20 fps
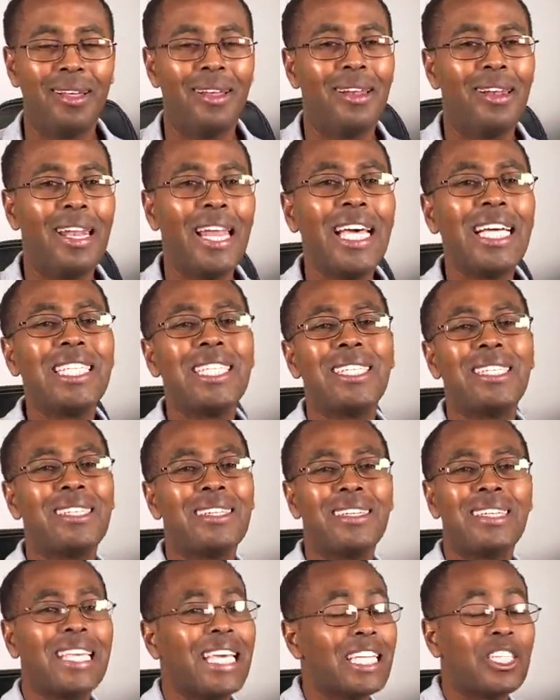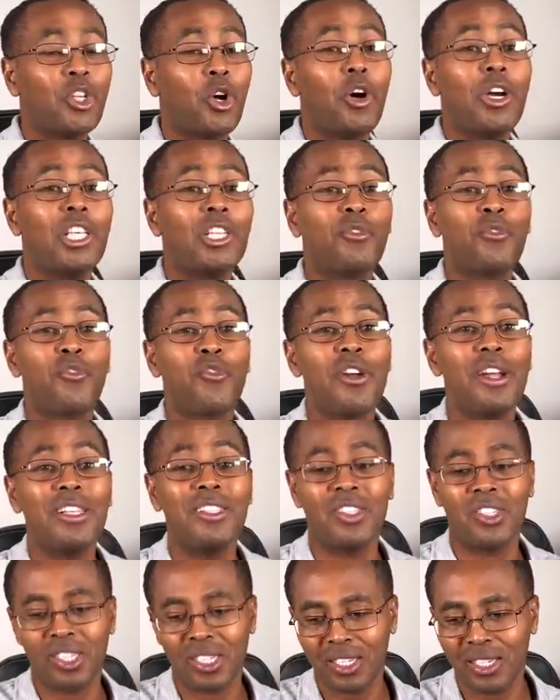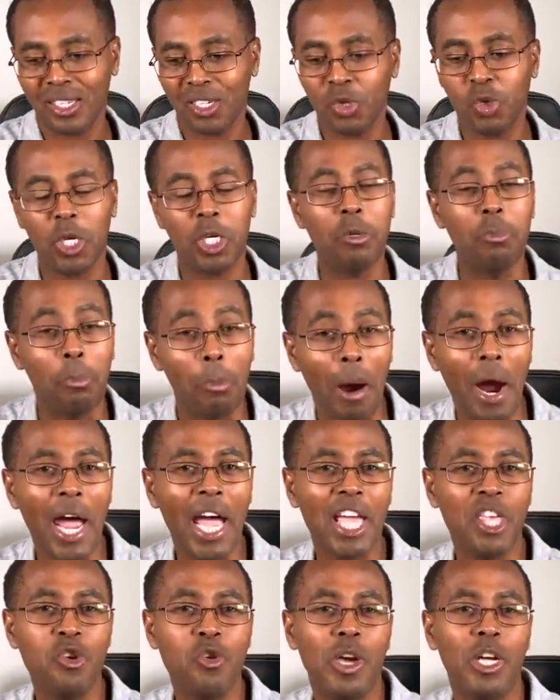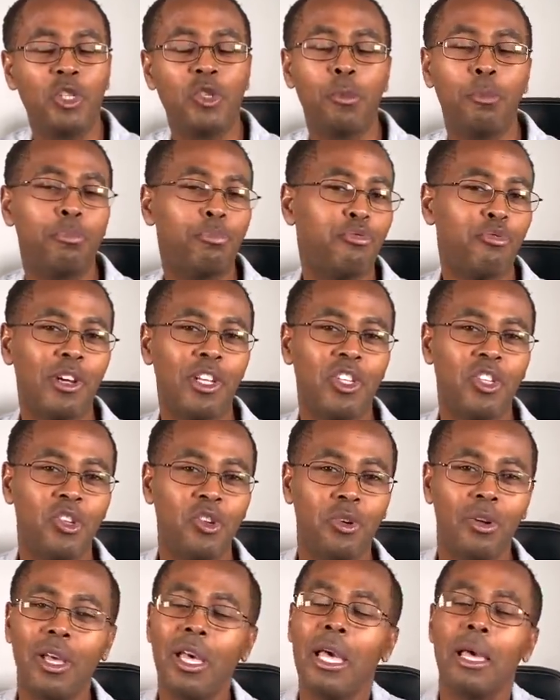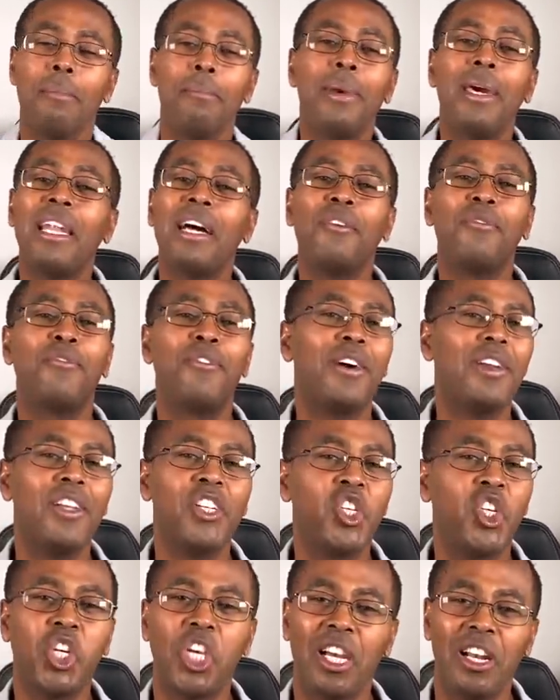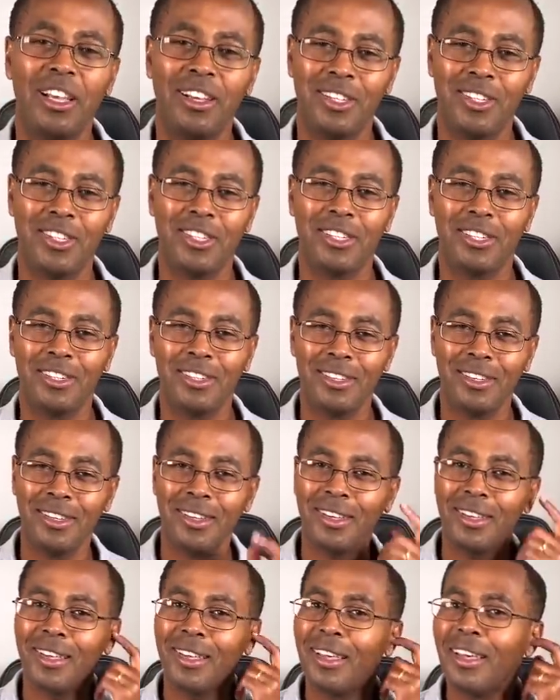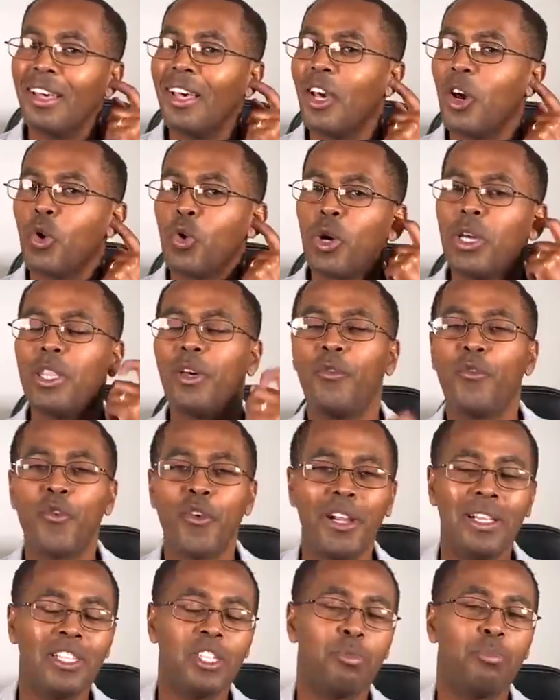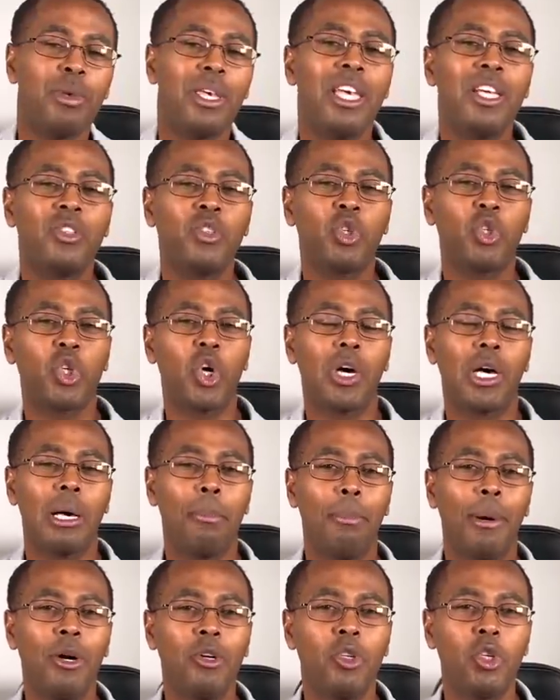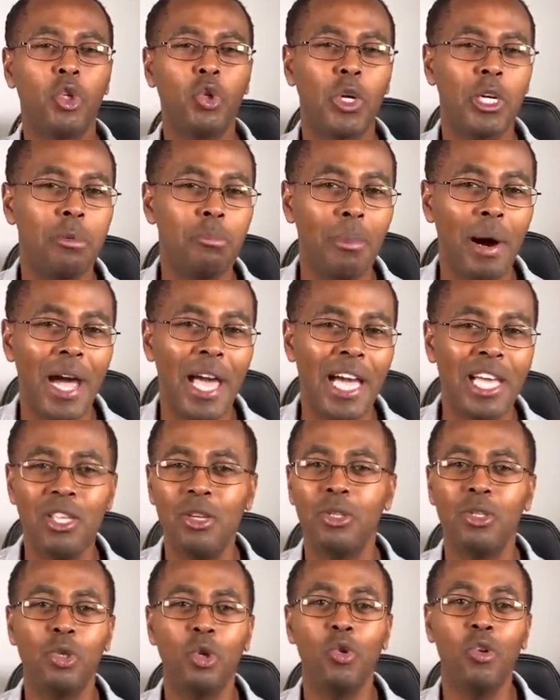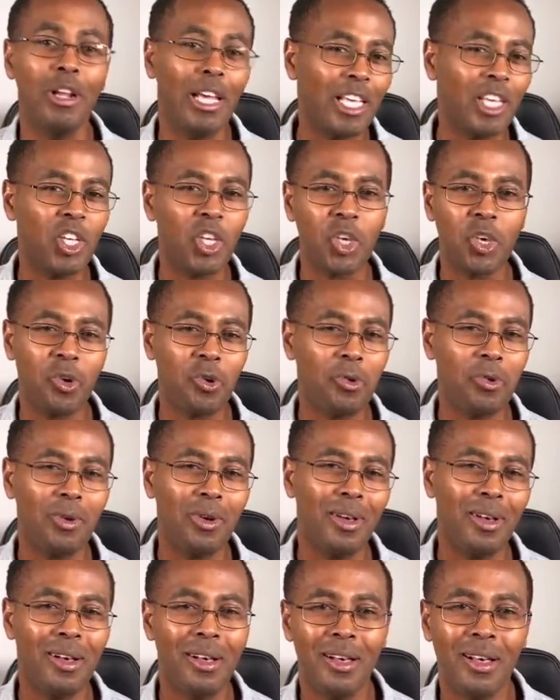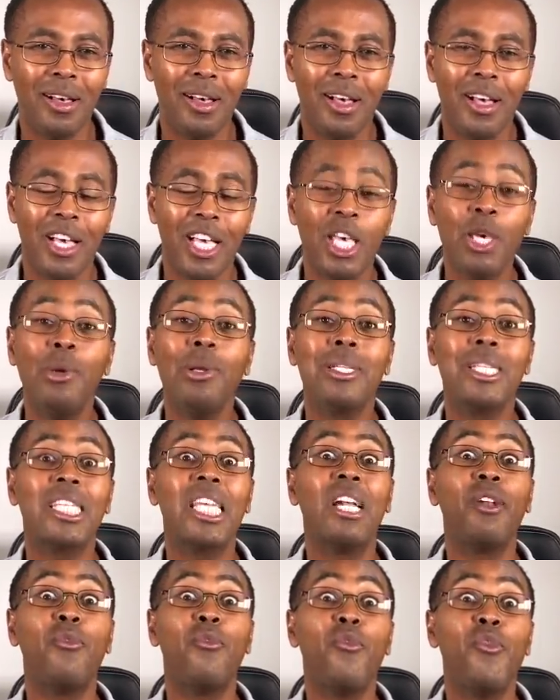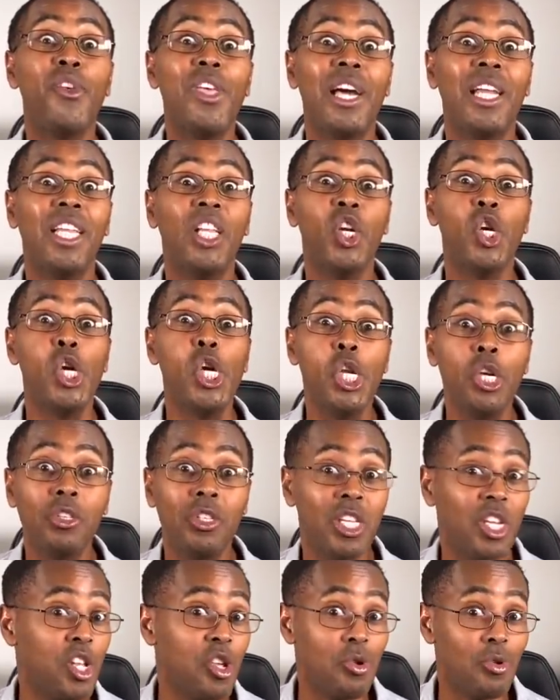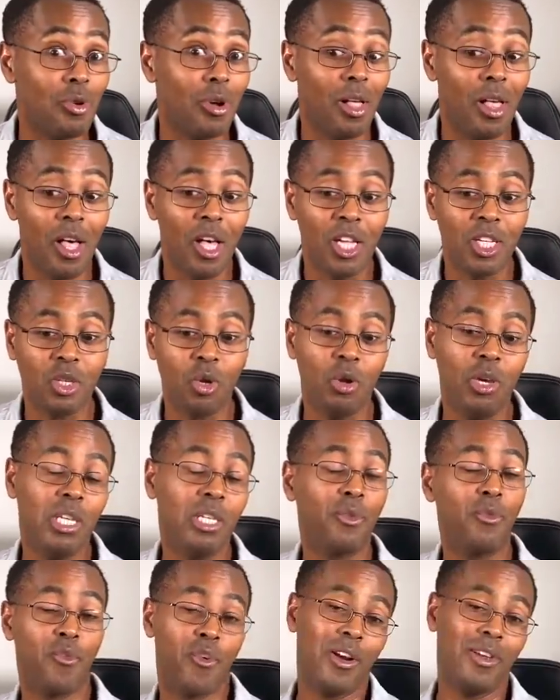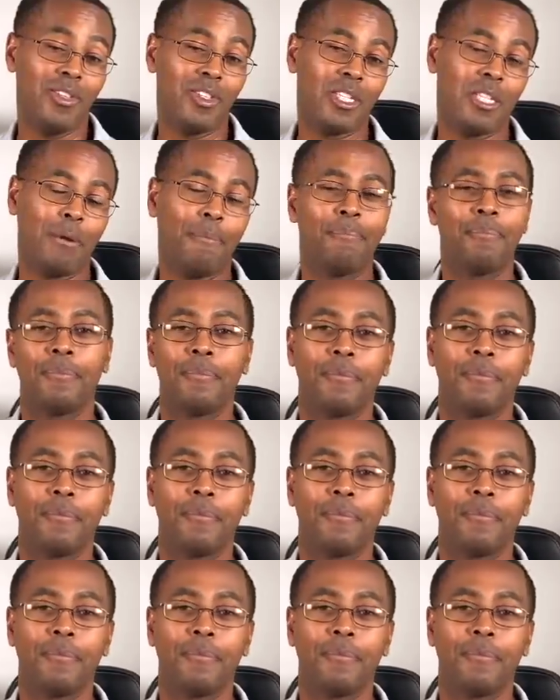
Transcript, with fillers: Let get all his friends to admire you and to praise you. Men are very jealous. When the friends begin to talk about you, to admire you, to like you, he will start fearing losing you to his friends.